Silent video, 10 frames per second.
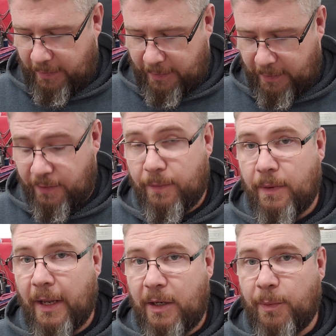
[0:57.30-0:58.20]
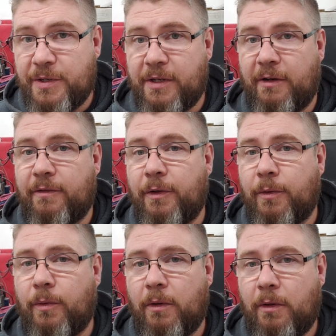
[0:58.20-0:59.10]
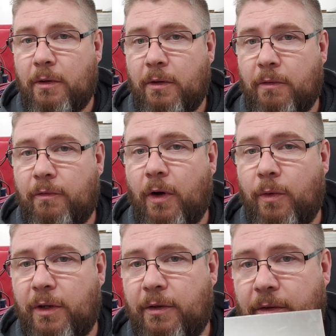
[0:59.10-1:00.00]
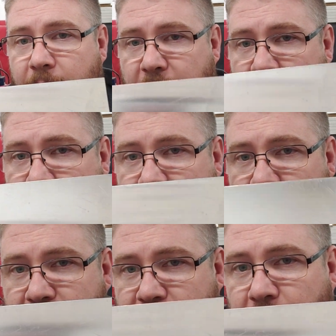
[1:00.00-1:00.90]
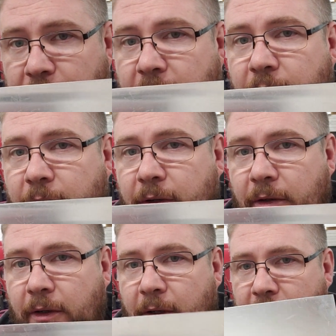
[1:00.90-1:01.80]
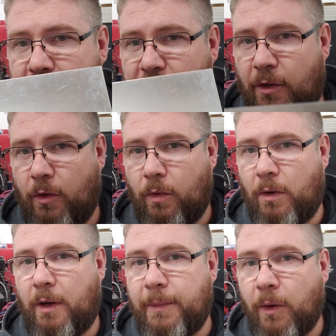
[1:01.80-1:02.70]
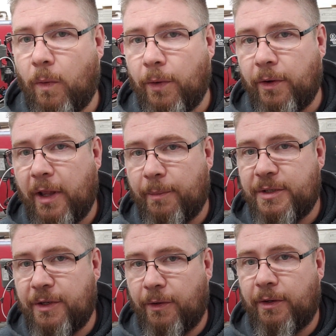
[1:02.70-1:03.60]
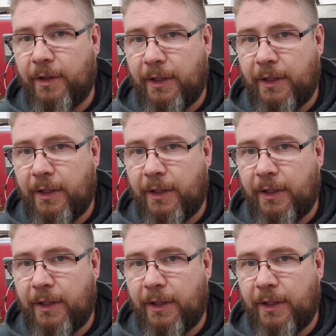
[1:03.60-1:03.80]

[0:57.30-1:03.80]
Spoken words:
And 90% of you voted to have a heat shield included. So I'm going to order that material